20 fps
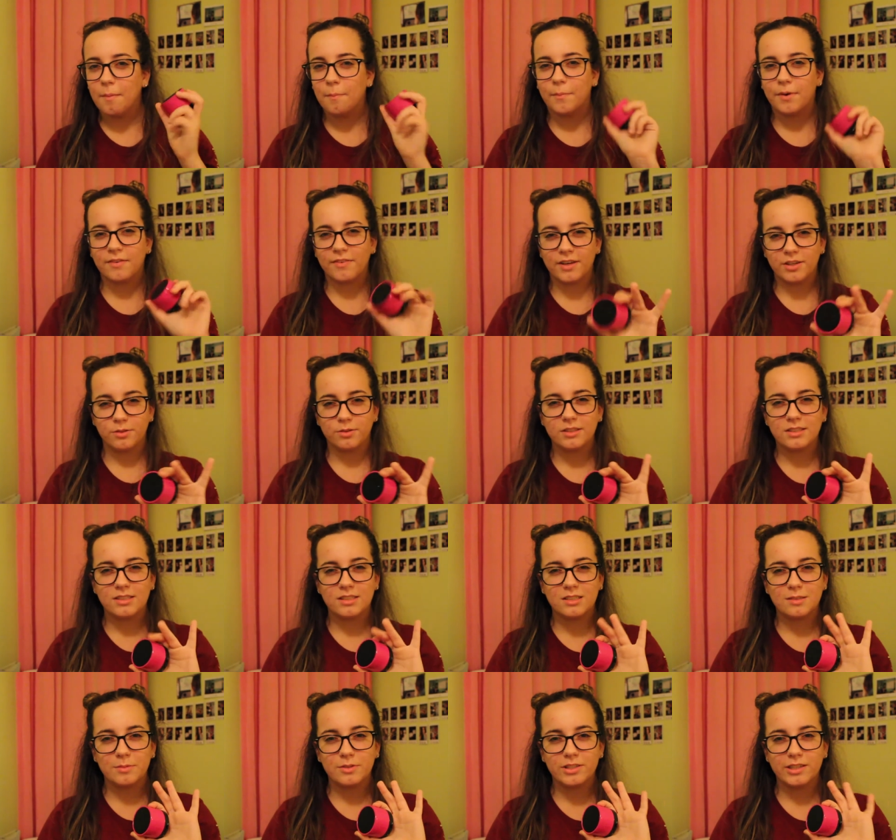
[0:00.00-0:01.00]
But if I do
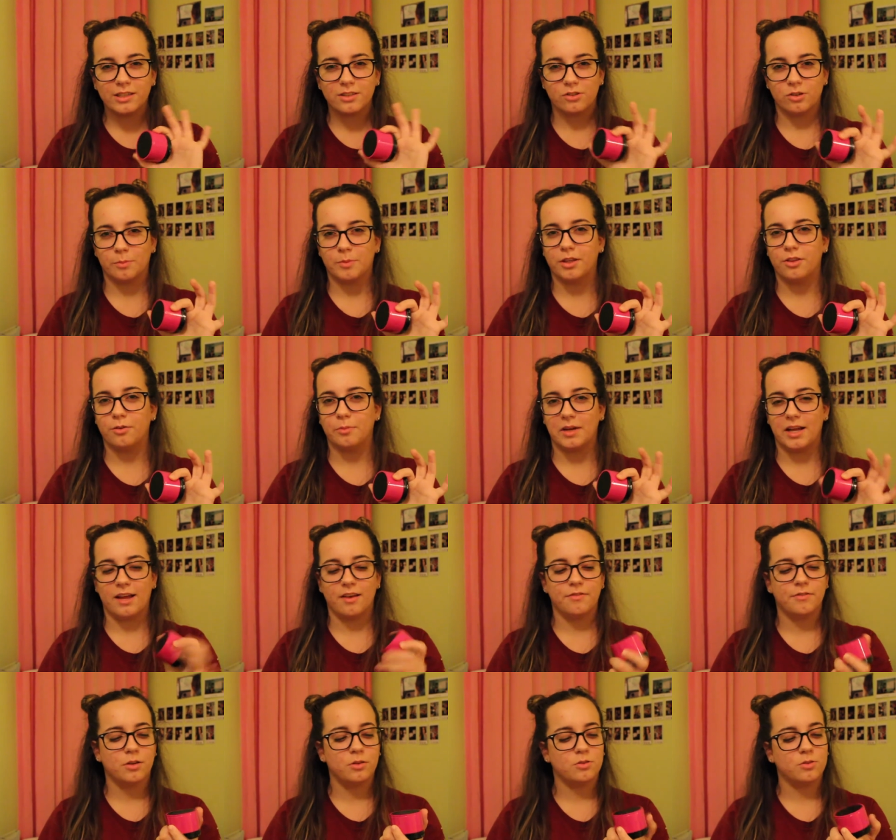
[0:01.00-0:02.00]
listen to music, it's normally through my
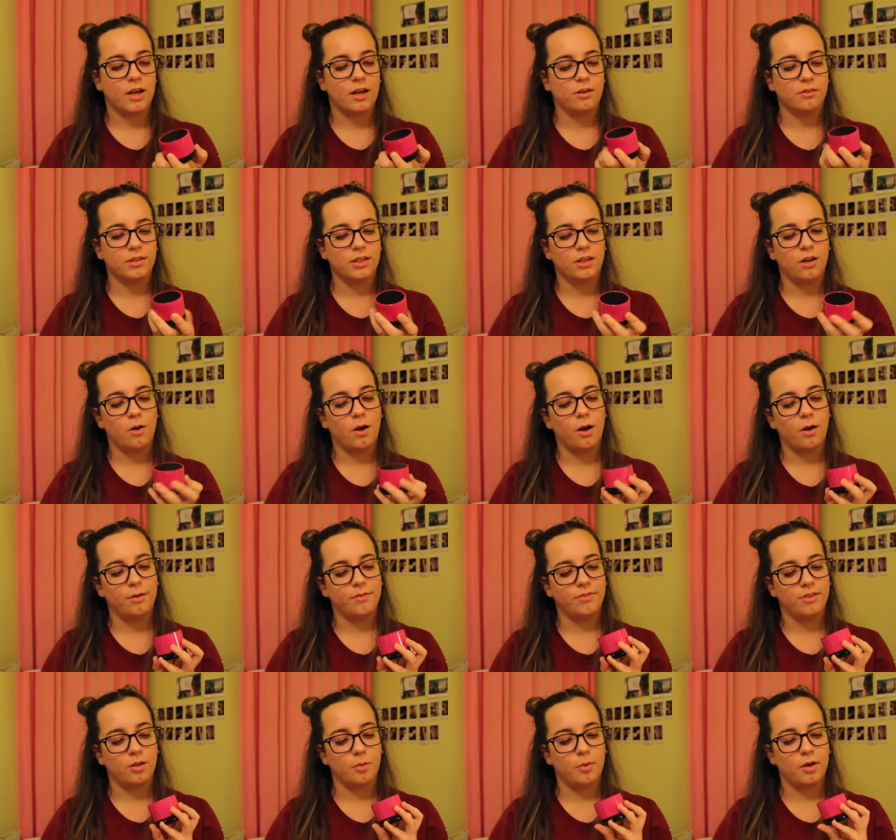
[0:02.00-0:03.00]
headphones, so I don't really know how I
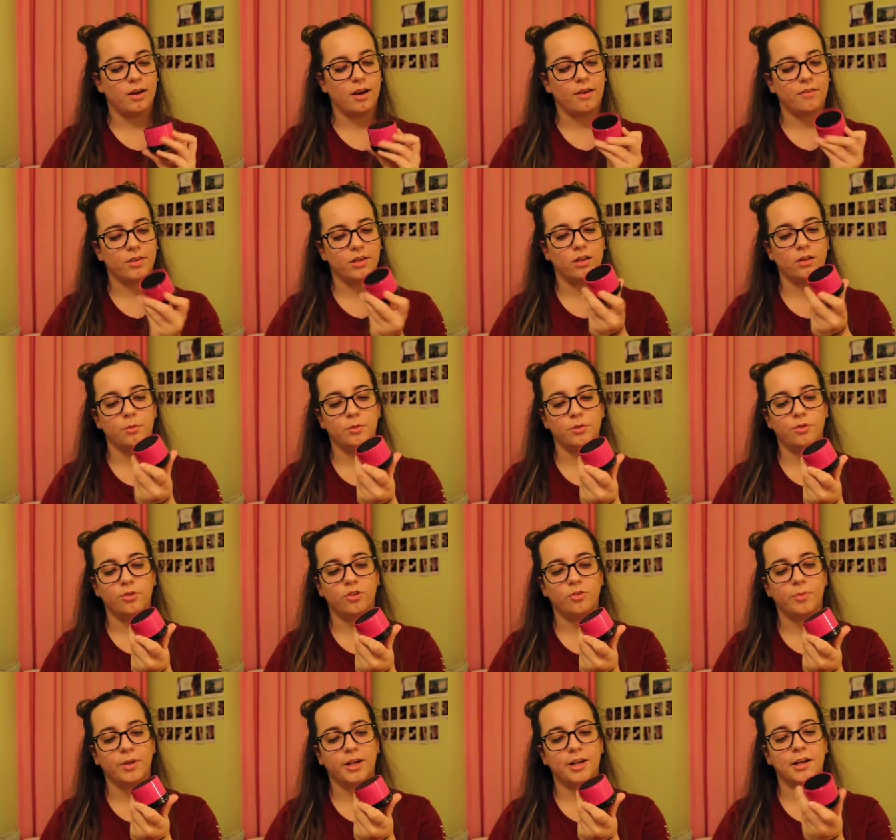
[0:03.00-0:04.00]
feel about having a Bluetooth
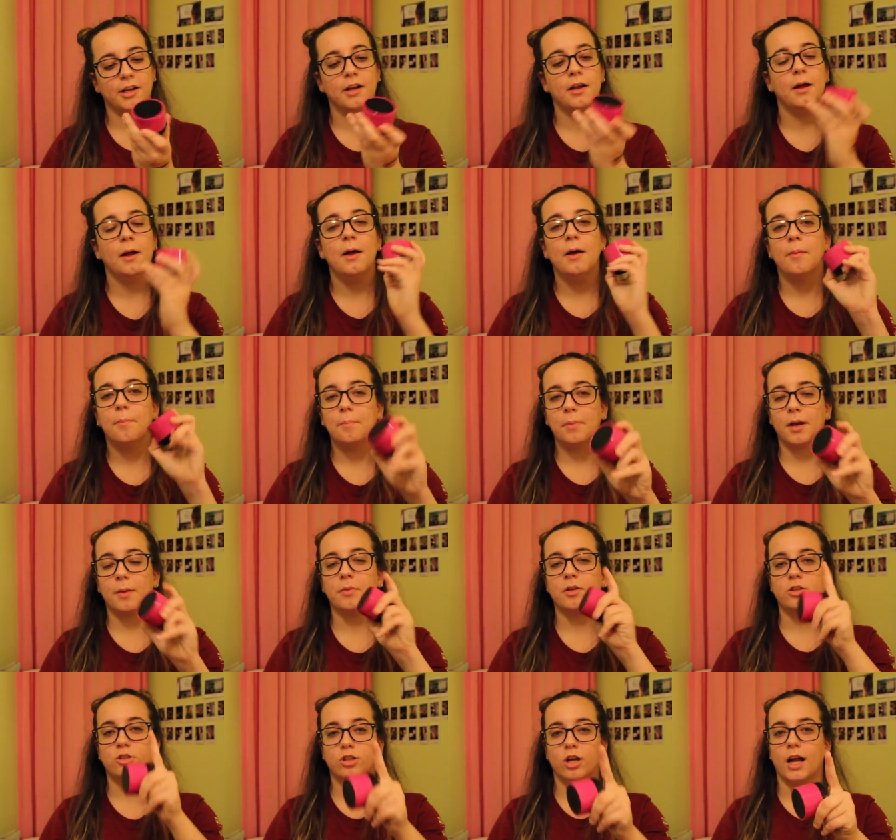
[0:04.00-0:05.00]
speaker. But
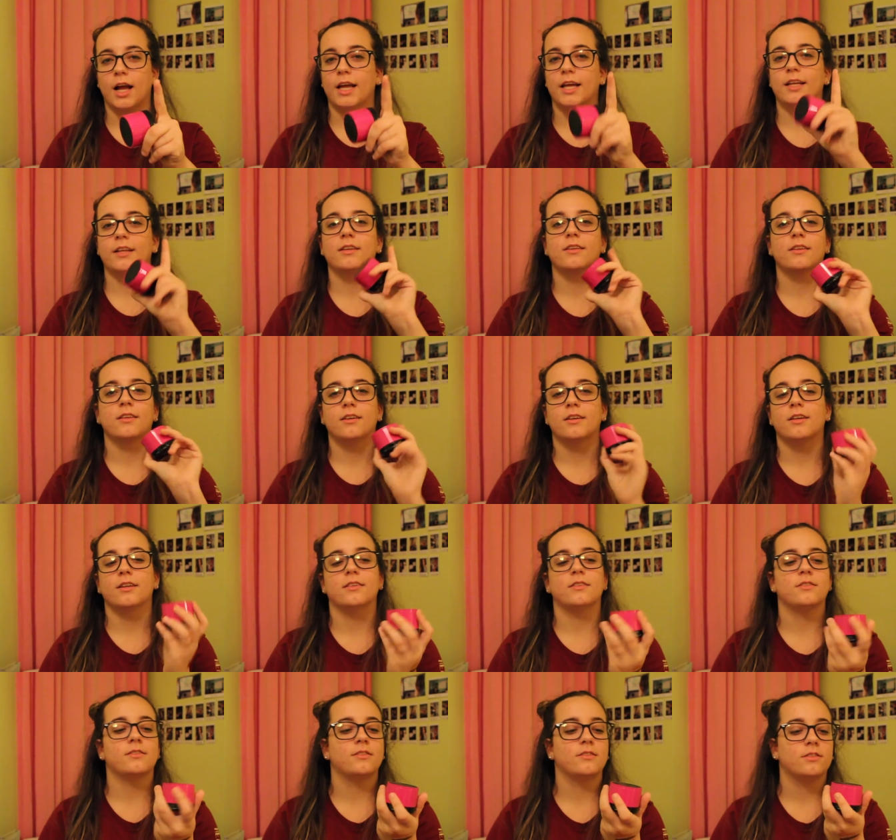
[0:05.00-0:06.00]
I'm gonna try it,
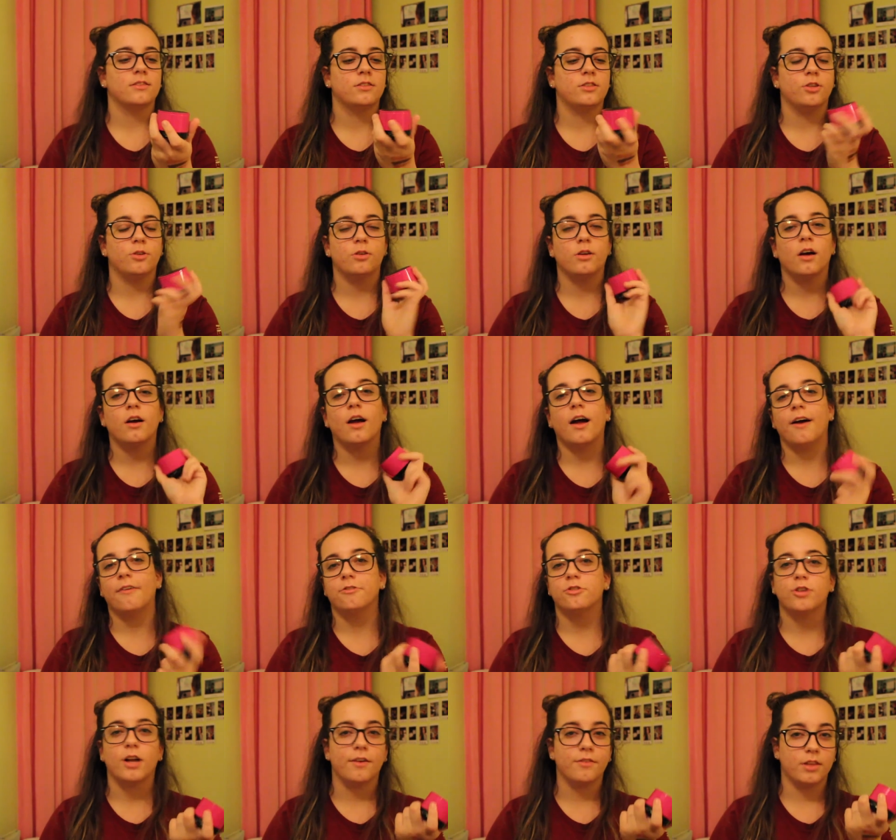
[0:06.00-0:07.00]
because you
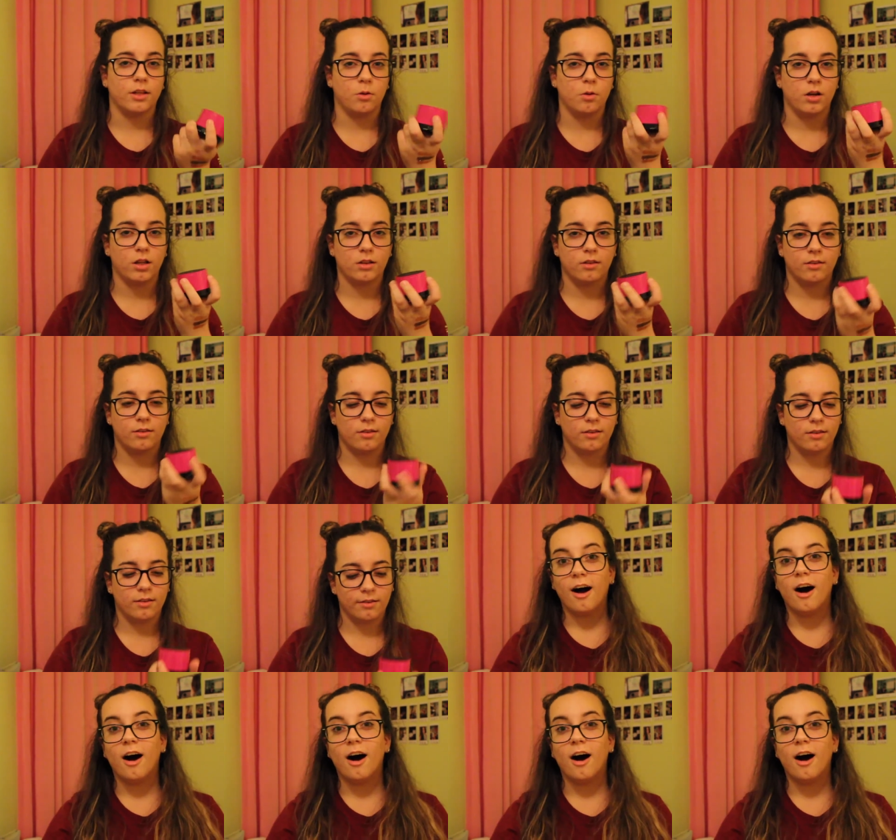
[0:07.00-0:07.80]
have to try a thing once.